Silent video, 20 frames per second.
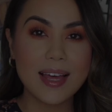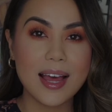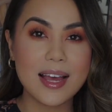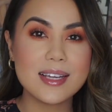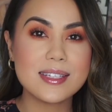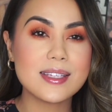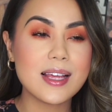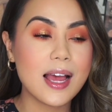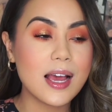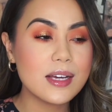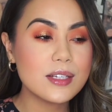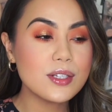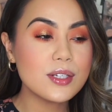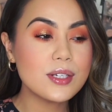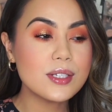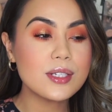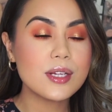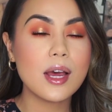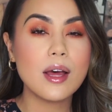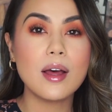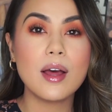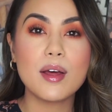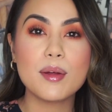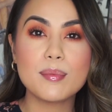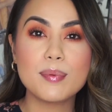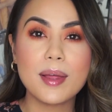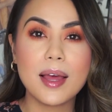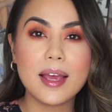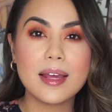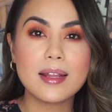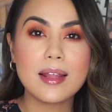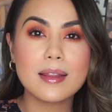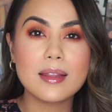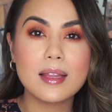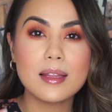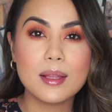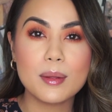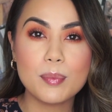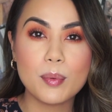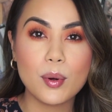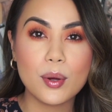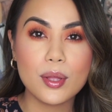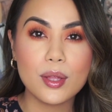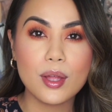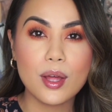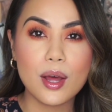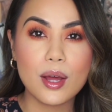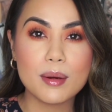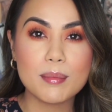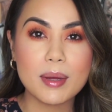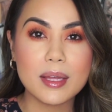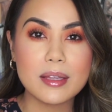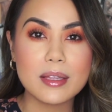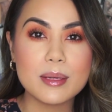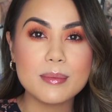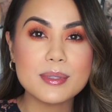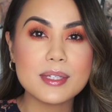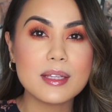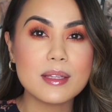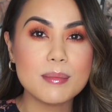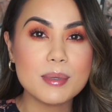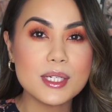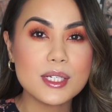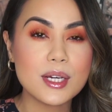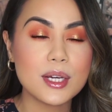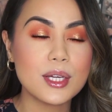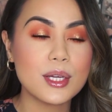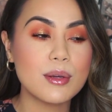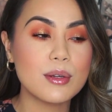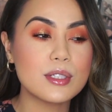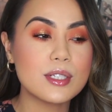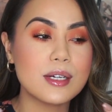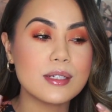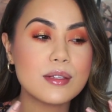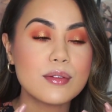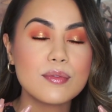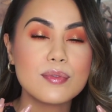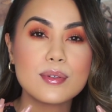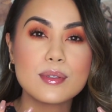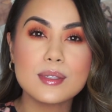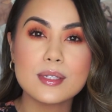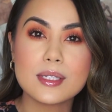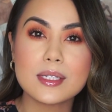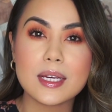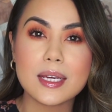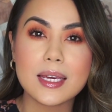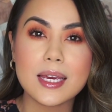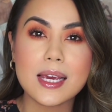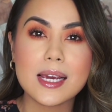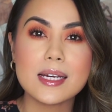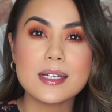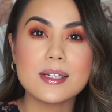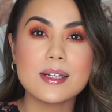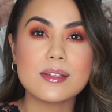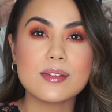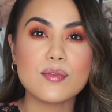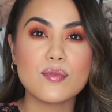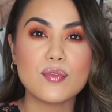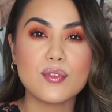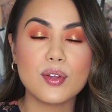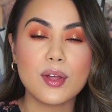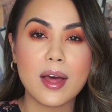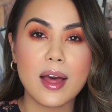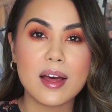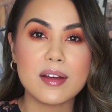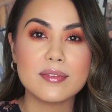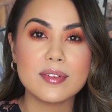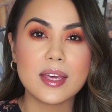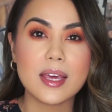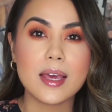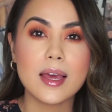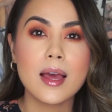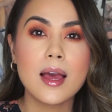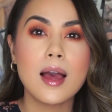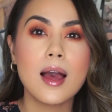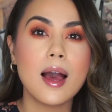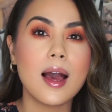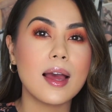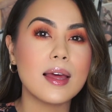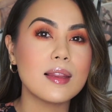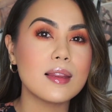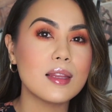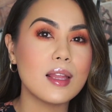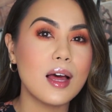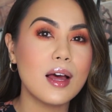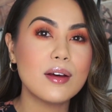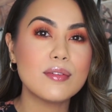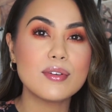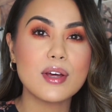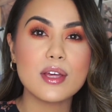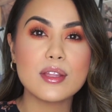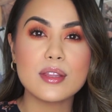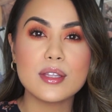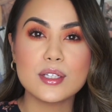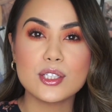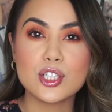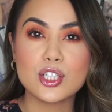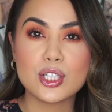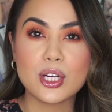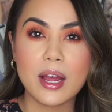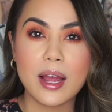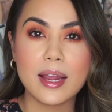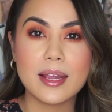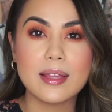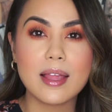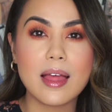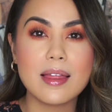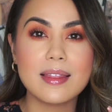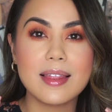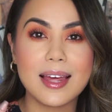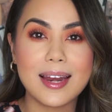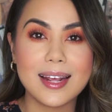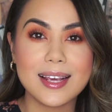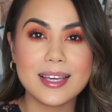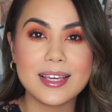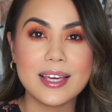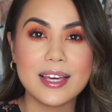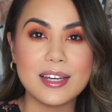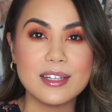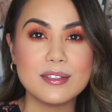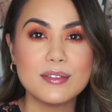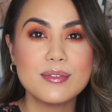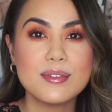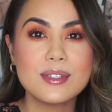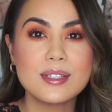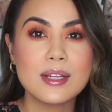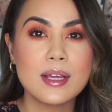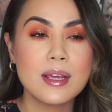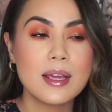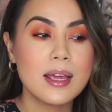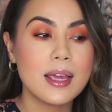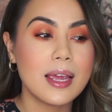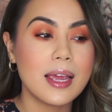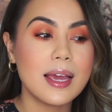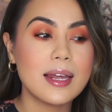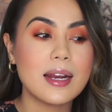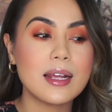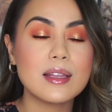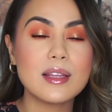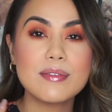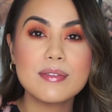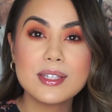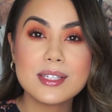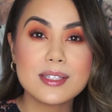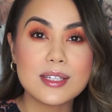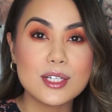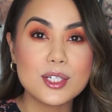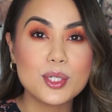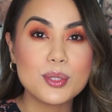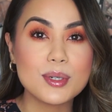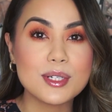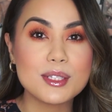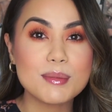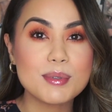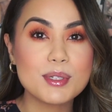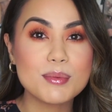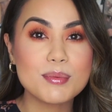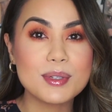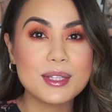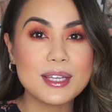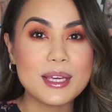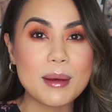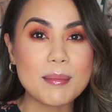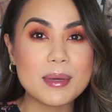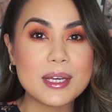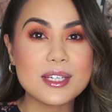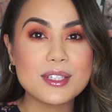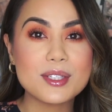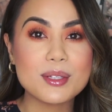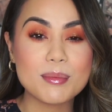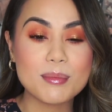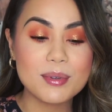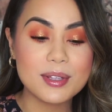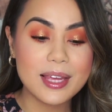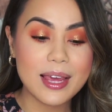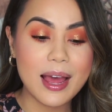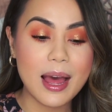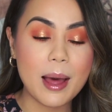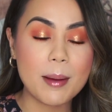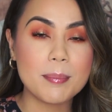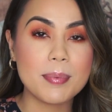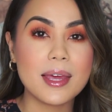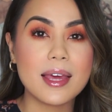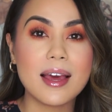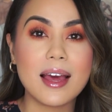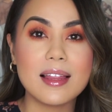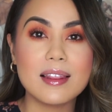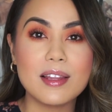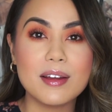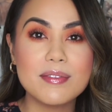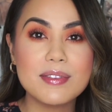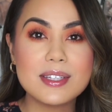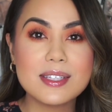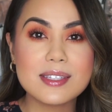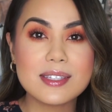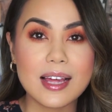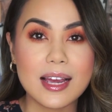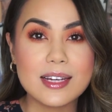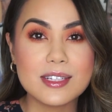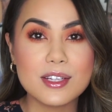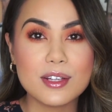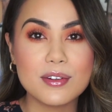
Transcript: guys, as you can tell I applied the lip oil on my lips and let me tell you, it doesn't feel sticky, it doesn't feel heavy. I love the shine that it gives and I love the scent to it. It smells really yummy so I'm really happy. I love the size